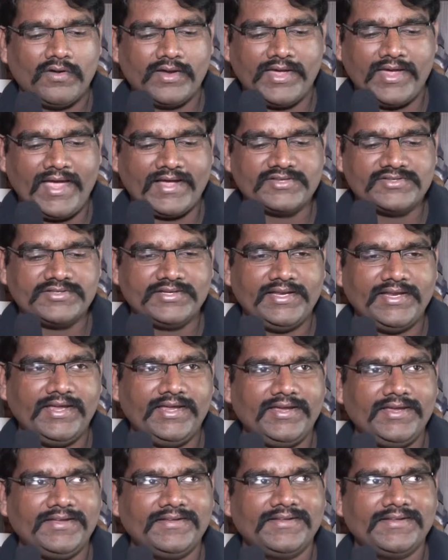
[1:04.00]
Okay,
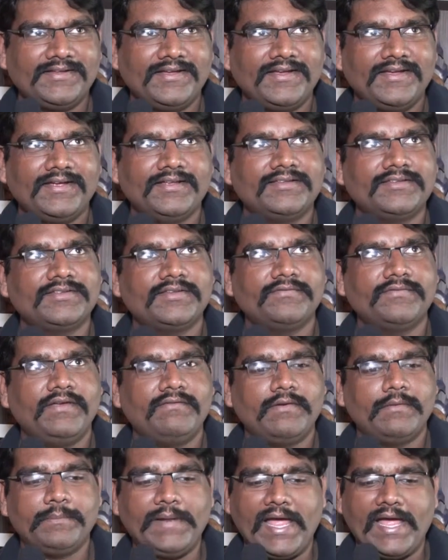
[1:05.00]
actually, the thing is,
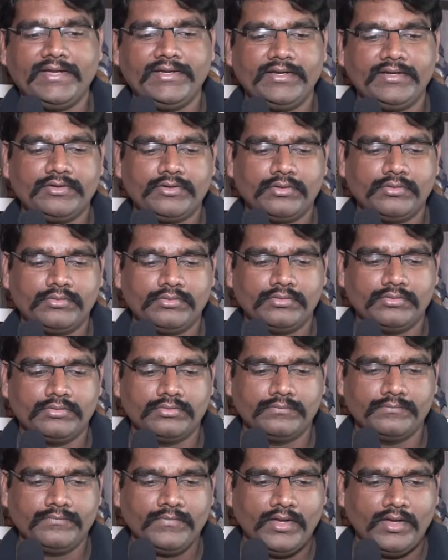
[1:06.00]
we were planning
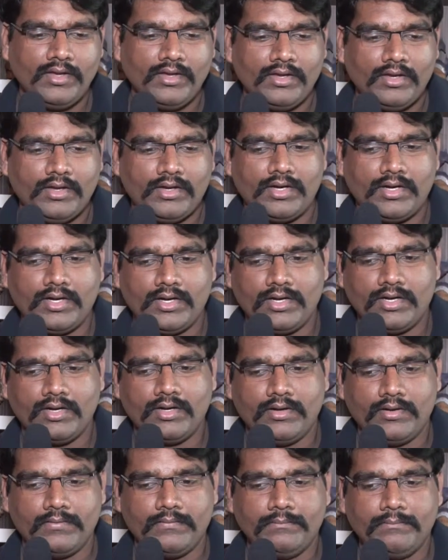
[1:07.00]
to
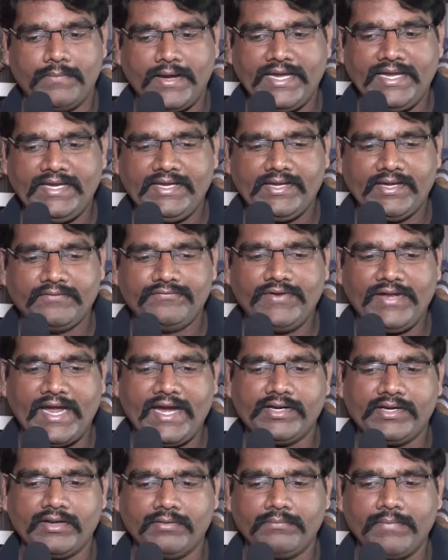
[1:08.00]
buy a
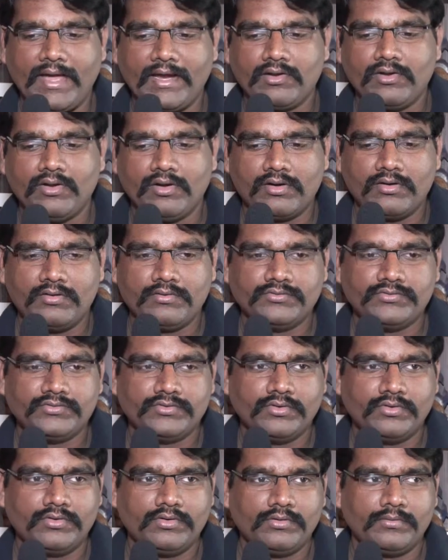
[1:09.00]
flat in Bangalore.
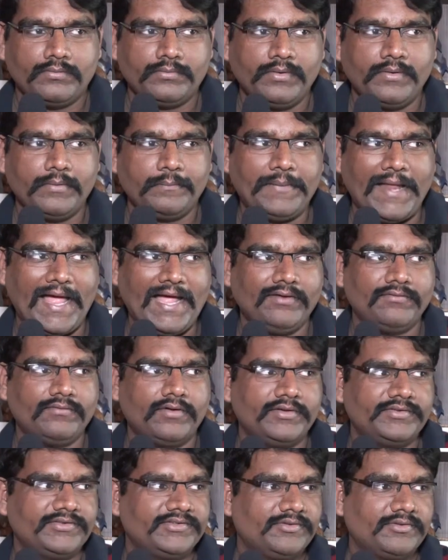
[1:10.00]
So the plan
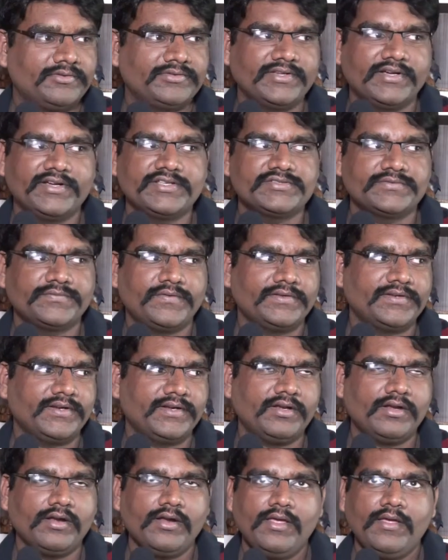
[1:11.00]
was to search for it.
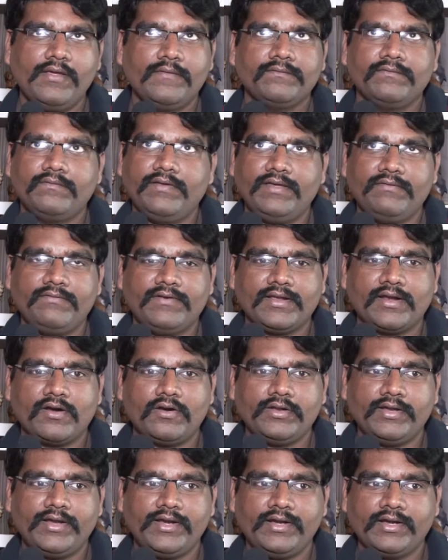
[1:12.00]
We were
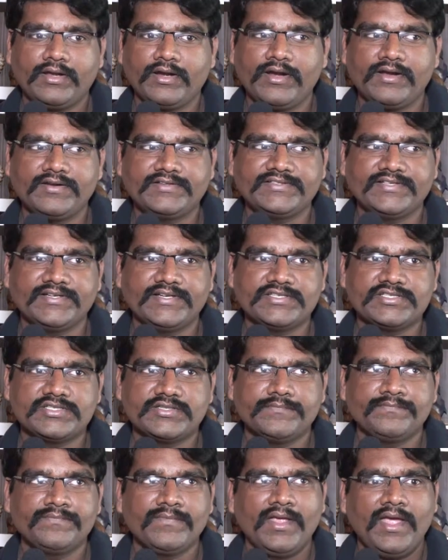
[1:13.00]
on the internet
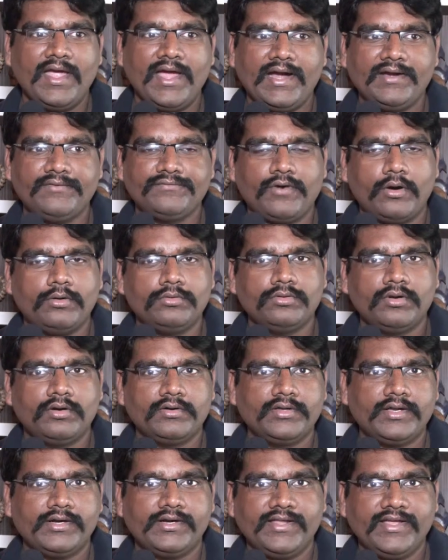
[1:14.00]
search and found
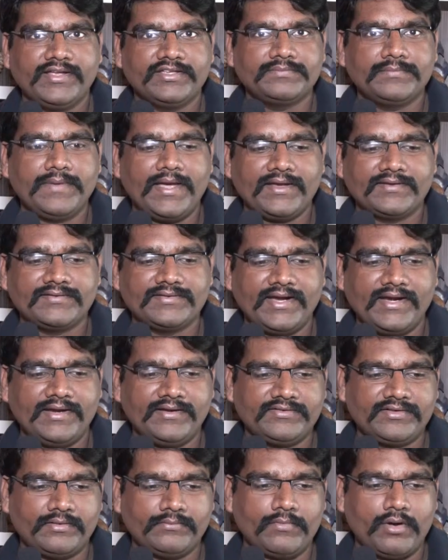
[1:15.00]
out that DS Max
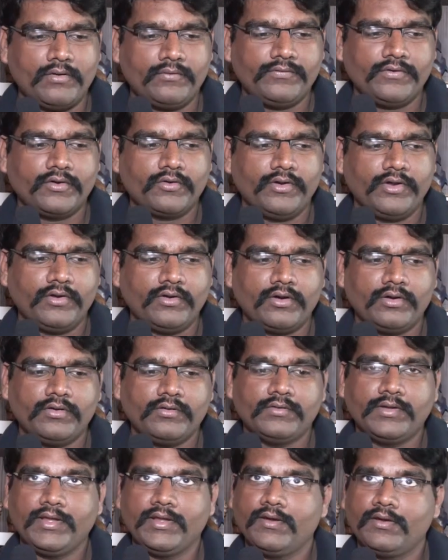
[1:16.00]
had some offer going
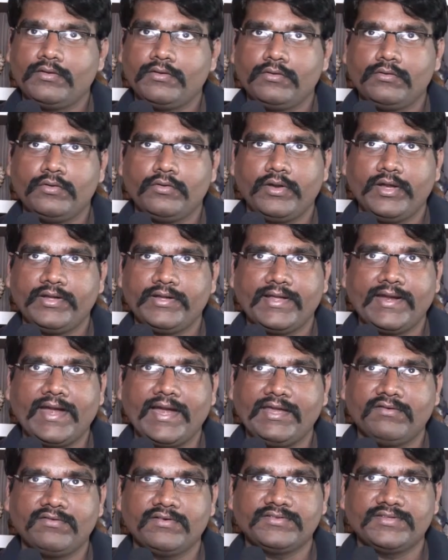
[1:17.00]
on during their
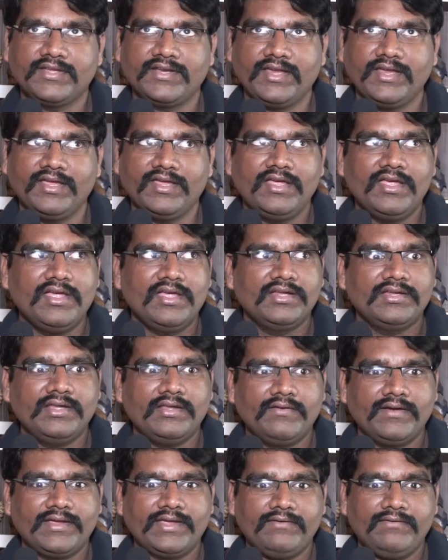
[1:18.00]
anniversary.
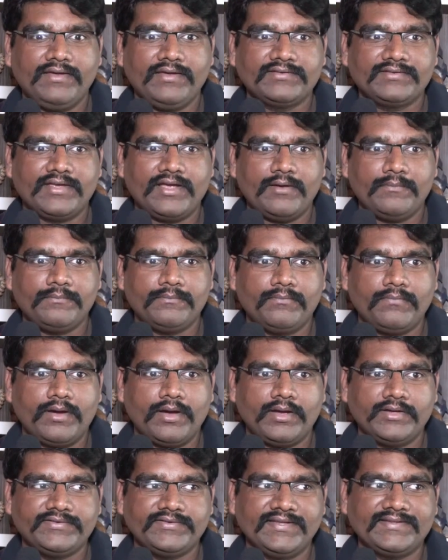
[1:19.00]
They were giving some
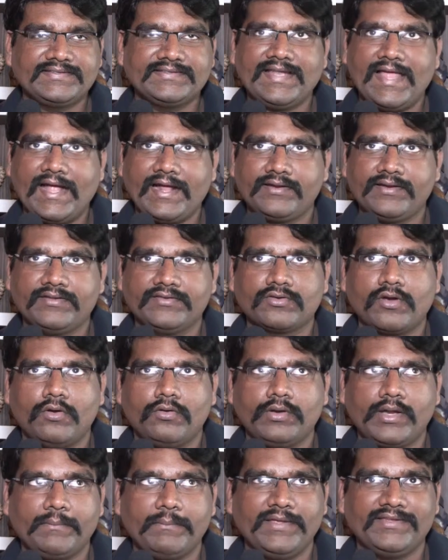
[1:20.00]
6 lakh
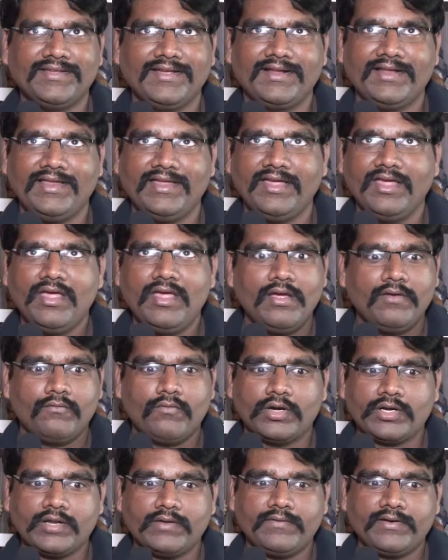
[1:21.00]
discount. Basically,
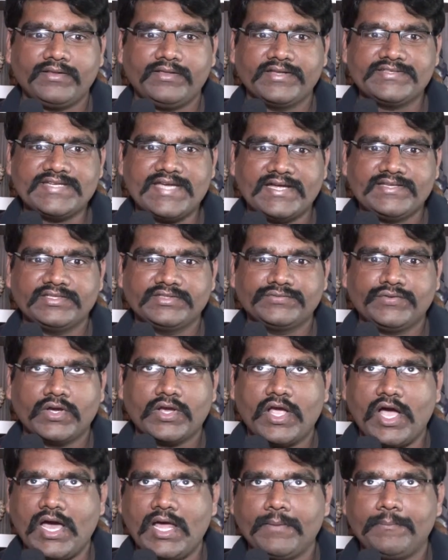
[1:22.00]
whatever the charges for
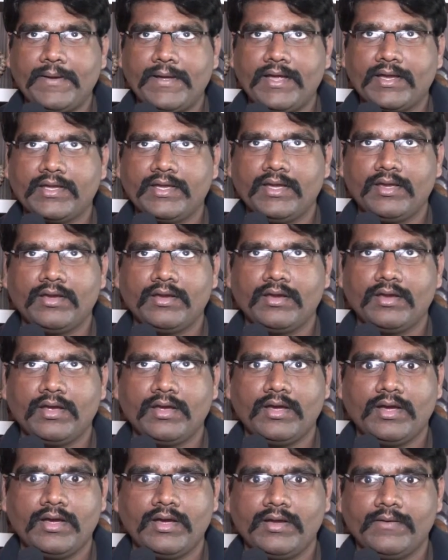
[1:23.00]
car parking,